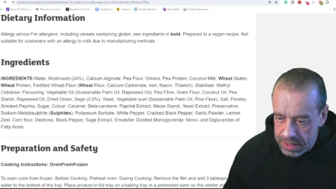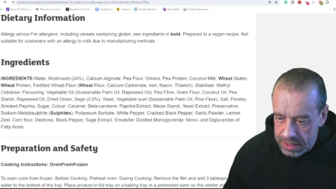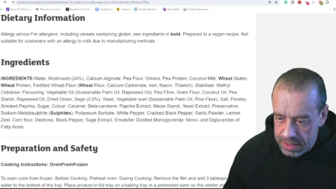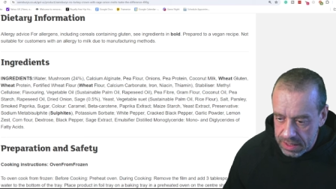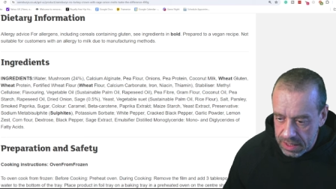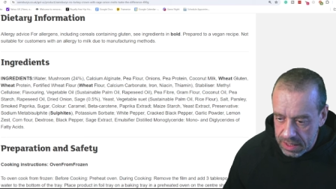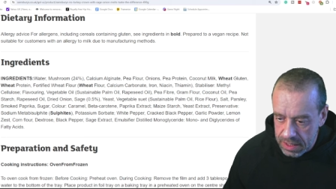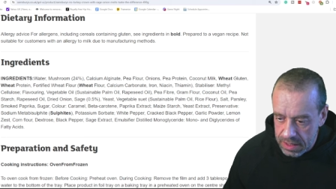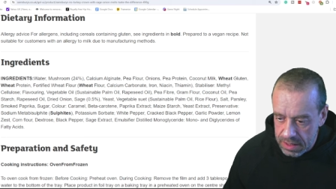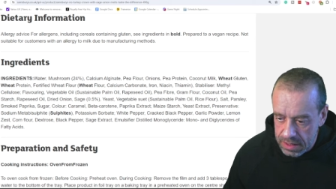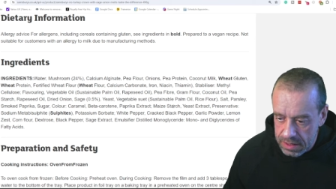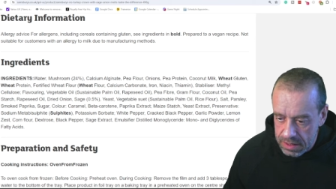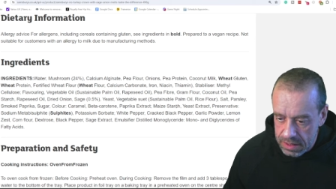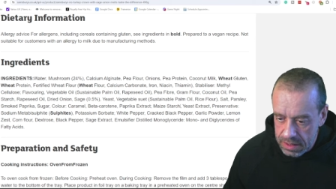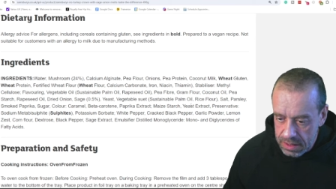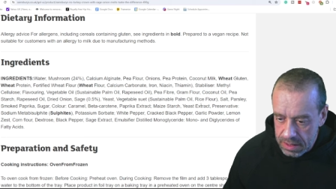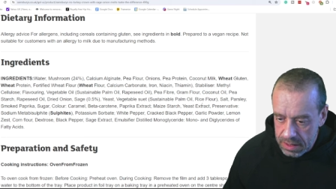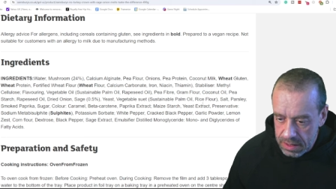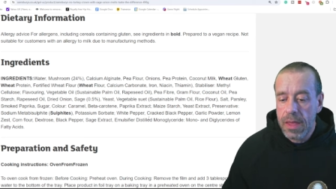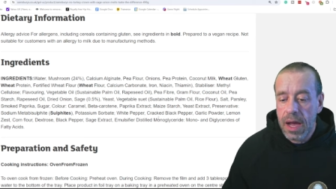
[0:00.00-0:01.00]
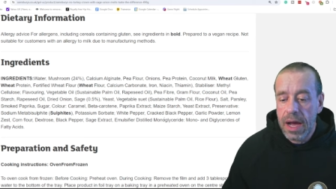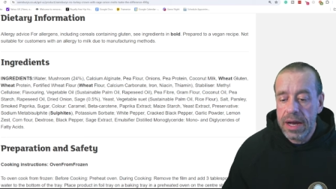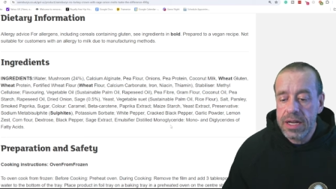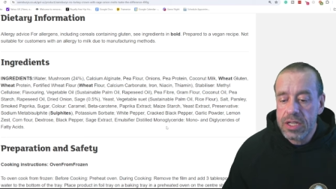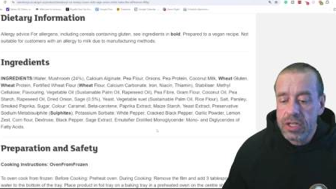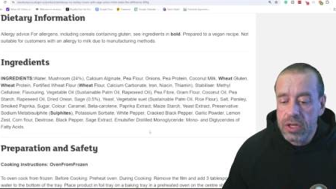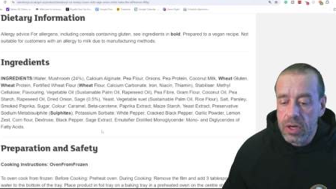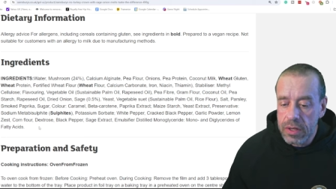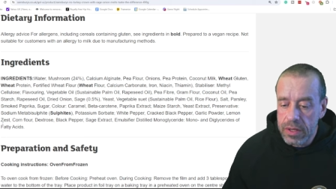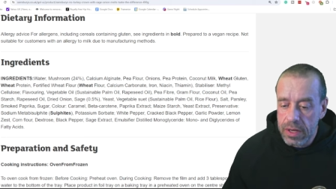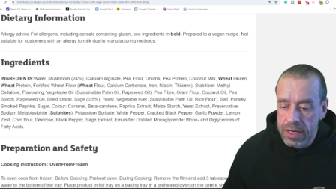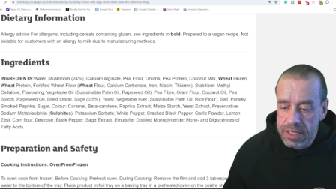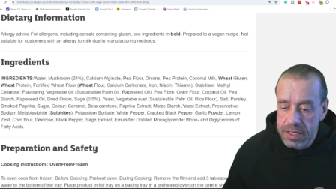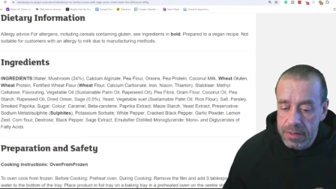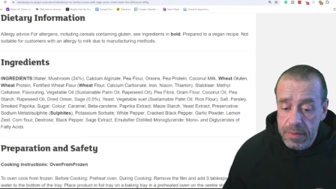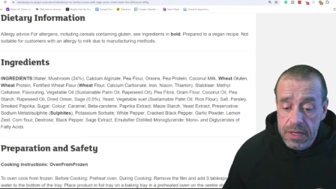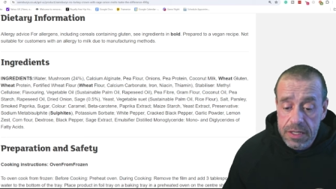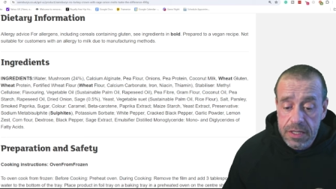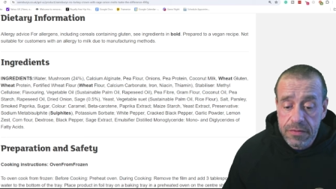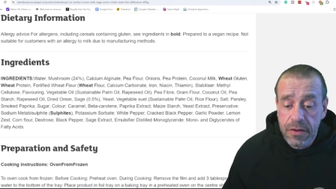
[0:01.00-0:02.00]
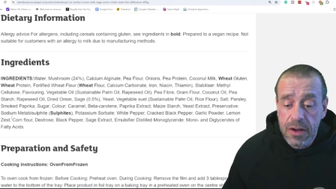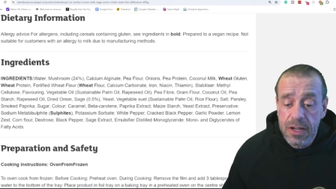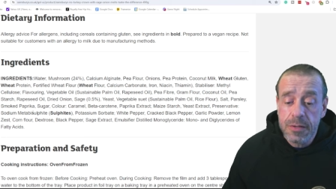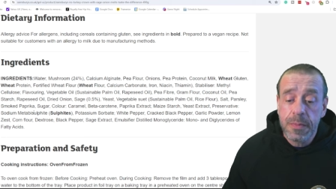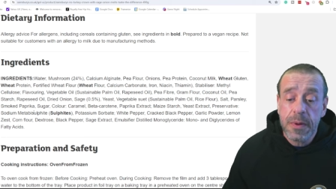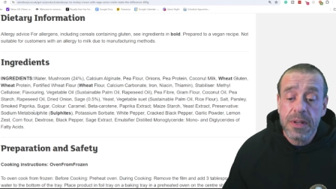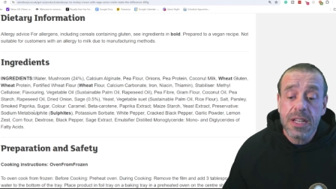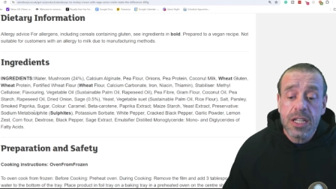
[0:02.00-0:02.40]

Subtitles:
So, and it's got those emulsifiers,